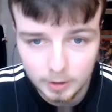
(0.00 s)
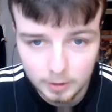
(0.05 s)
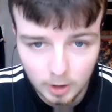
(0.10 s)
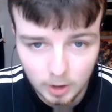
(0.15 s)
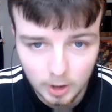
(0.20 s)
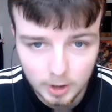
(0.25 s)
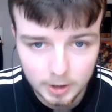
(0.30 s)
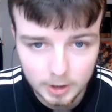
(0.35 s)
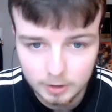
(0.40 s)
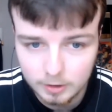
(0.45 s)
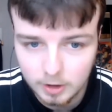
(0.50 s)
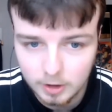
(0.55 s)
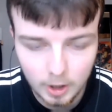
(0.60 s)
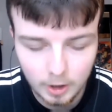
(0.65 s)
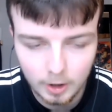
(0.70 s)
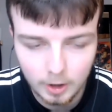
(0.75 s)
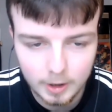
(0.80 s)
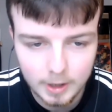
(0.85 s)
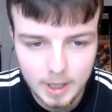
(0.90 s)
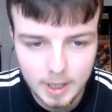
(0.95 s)
And like, it's
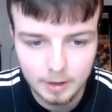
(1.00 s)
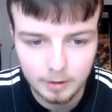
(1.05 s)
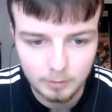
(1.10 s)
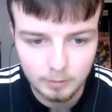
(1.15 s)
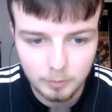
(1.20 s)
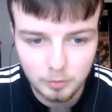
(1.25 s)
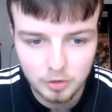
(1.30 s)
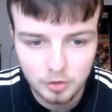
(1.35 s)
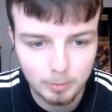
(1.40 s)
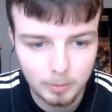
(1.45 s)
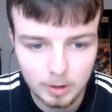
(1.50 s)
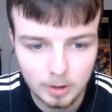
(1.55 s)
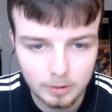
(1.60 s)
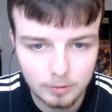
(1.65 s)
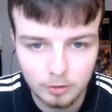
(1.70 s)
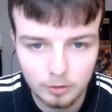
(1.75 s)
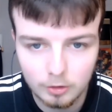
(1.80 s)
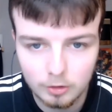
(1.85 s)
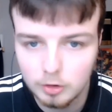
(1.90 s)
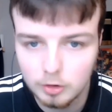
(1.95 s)
like, again, similarly
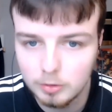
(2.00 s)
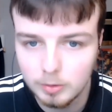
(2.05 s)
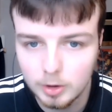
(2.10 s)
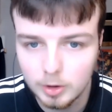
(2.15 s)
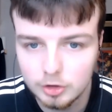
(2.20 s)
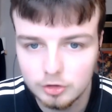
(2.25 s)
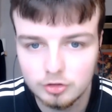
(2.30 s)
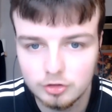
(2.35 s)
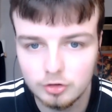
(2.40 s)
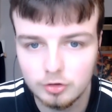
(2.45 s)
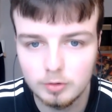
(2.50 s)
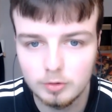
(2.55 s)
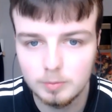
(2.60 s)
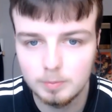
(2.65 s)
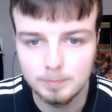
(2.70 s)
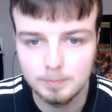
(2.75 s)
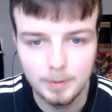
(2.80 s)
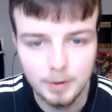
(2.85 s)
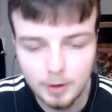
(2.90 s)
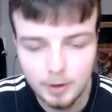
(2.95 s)
to DOUCOURE, he's just
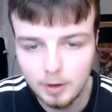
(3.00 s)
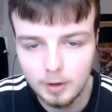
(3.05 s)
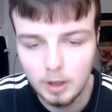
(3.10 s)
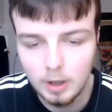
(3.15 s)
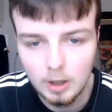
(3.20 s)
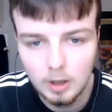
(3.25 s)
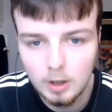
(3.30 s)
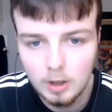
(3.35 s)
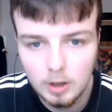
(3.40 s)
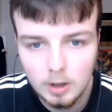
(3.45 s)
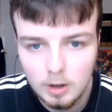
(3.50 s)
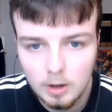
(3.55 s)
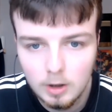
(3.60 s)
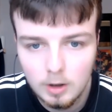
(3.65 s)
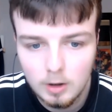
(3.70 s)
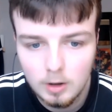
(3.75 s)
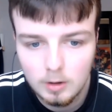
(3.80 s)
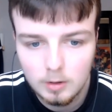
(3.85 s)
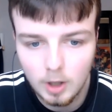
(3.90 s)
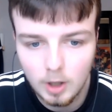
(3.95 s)
been a
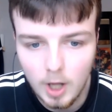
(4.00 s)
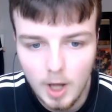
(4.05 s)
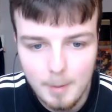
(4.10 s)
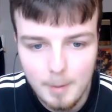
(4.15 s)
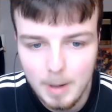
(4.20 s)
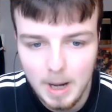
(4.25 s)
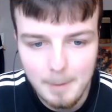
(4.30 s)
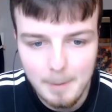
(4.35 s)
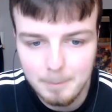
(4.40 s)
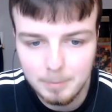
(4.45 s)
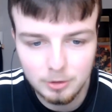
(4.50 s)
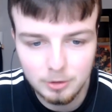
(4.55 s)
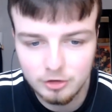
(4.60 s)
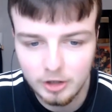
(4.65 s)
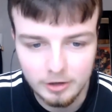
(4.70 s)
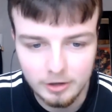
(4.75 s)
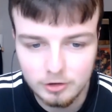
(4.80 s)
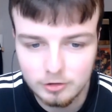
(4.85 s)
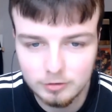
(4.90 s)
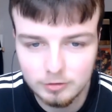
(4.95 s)
man
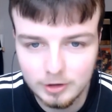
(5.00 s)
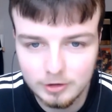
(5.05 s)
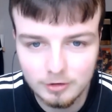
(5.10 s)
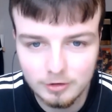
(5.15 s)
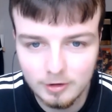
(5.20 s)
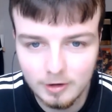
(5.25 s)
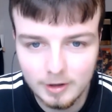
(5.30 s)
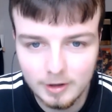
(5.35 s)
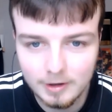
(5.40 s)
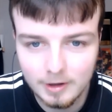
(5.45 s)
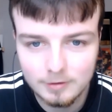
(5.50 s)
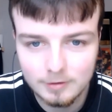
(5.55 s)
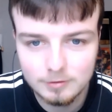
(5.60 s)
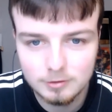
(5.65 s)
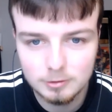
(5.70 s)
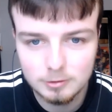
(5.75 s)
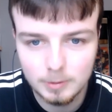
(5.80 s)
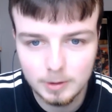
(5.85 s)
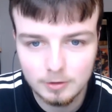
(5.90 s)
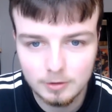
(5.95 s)
possessed recently in the last
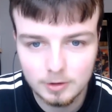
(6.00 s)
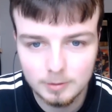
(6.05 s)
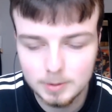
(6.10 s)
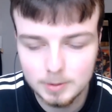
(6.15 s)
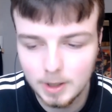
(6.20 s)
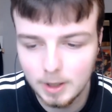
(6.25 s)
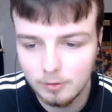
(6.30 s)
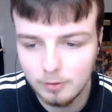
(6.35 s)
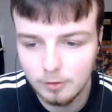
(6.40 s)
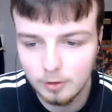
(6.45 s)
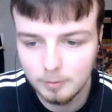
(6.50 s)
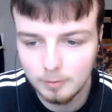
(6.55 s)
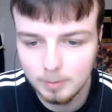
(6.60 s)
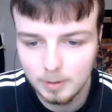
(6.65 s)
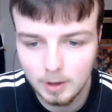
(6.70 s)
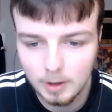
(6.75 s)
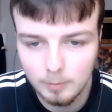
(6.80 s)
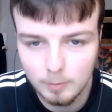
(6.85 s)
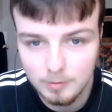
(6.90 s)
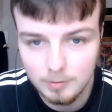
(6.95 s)
few weeks compared to the
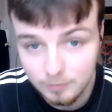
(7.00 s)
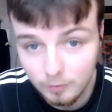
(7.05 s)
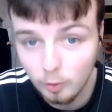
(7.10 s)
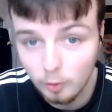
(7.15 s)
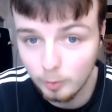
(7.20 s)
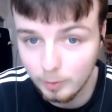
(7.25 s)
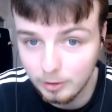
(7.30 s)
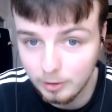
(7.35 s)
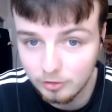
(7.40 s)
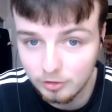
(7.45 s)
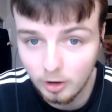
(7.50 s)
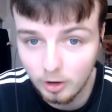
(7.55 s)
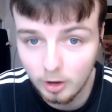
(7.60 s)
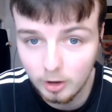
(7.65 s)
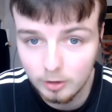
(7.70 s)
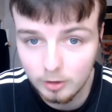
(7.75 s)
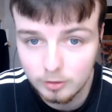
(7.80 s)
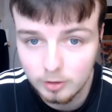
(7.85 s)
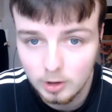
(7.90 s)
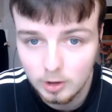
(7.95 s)
player we thought we'd
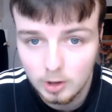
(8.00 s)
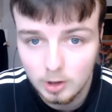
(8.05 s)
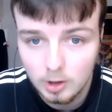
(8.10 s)
signed